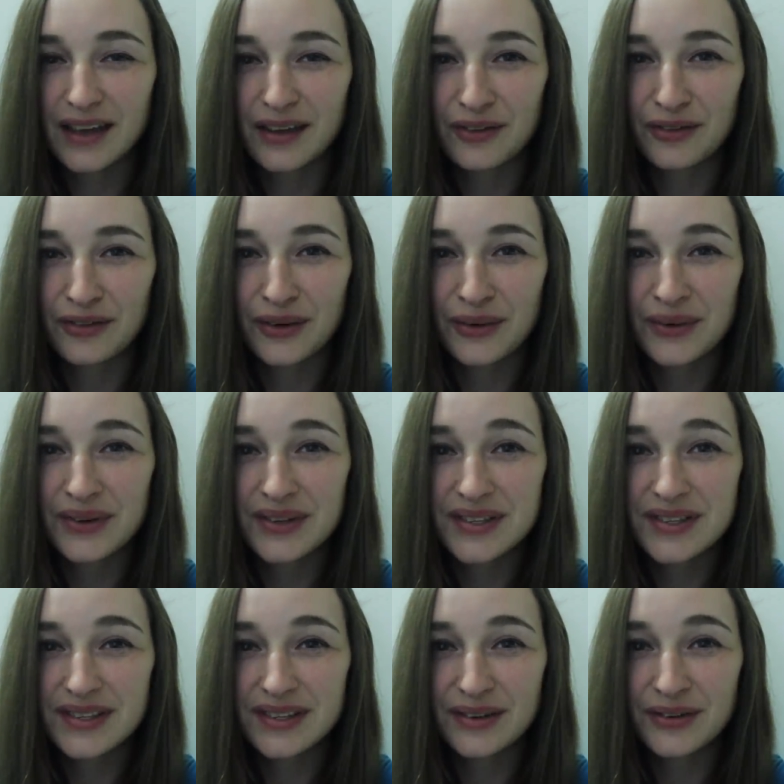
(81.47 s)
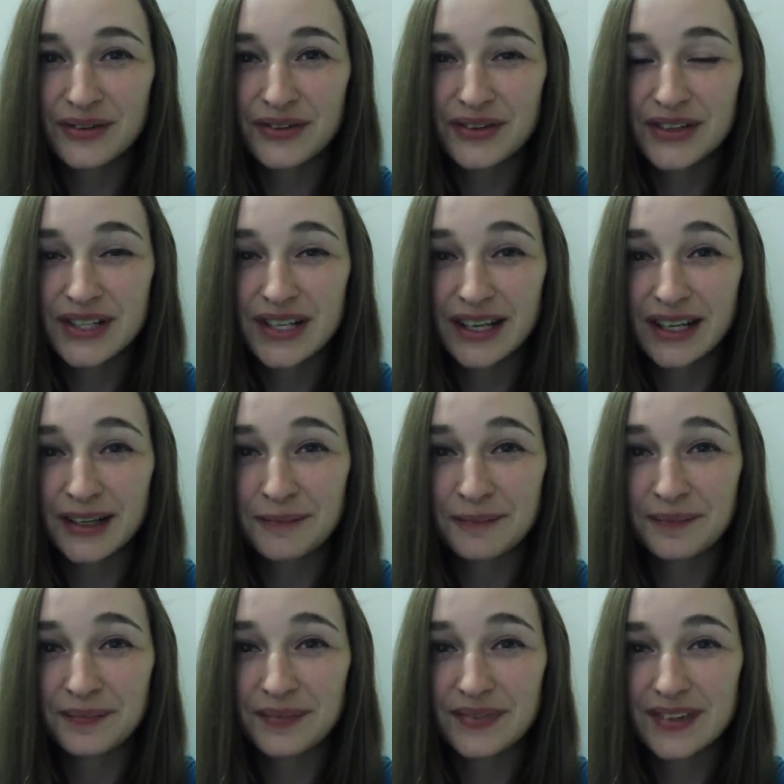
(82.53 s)
I've noticed over
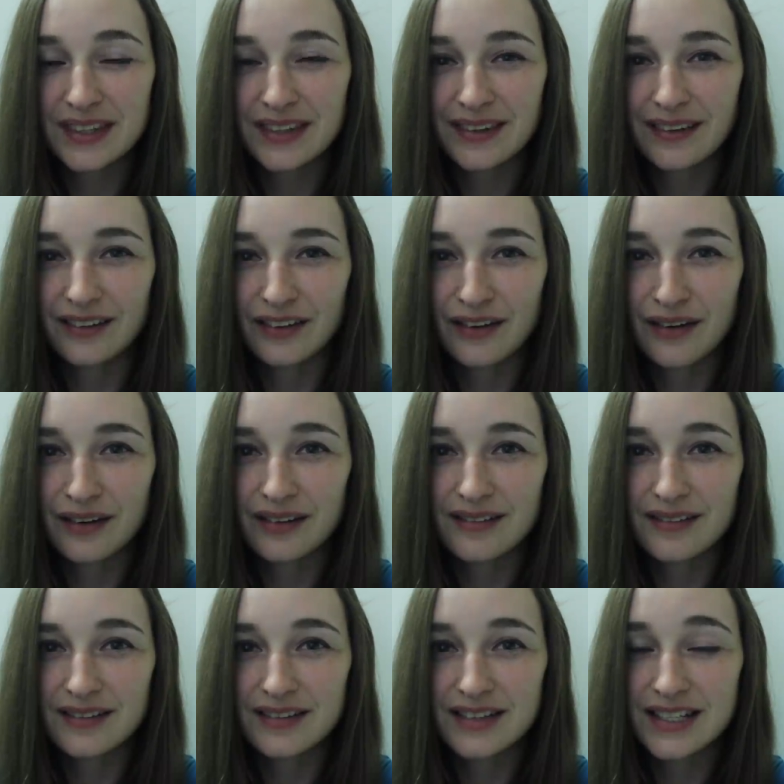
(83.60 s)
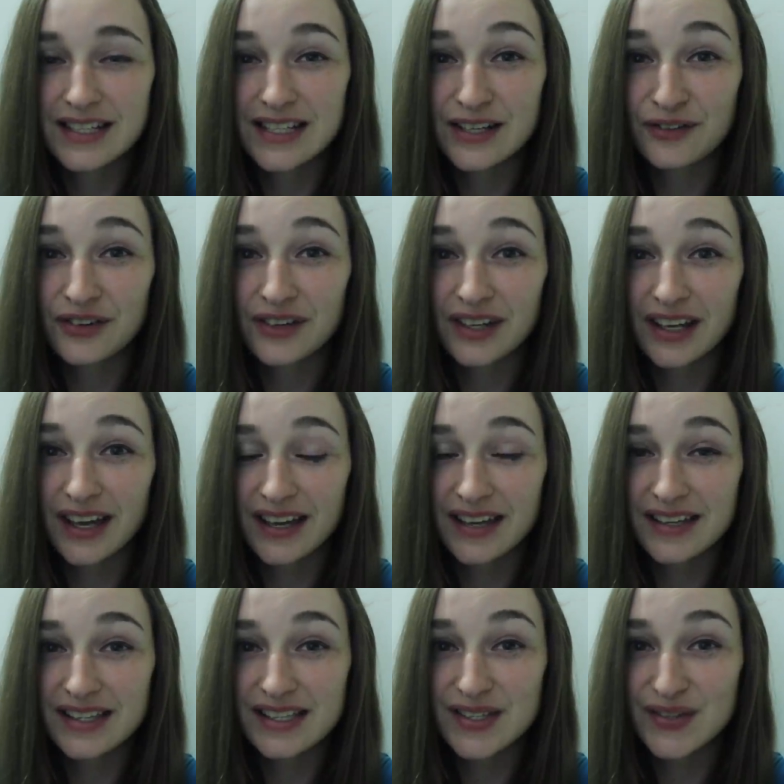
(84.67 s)
time that there are different
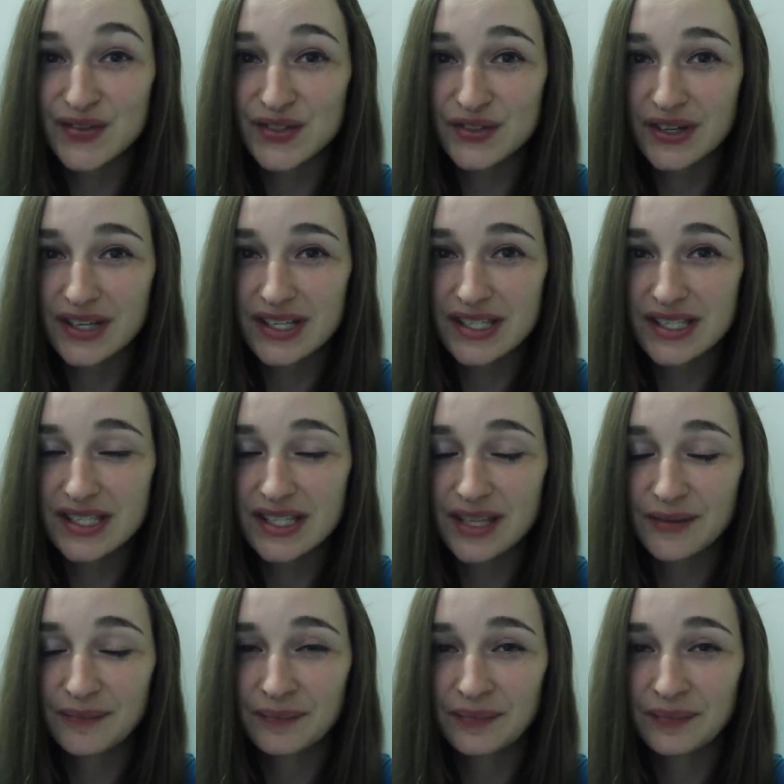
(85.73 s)
kinds of stress.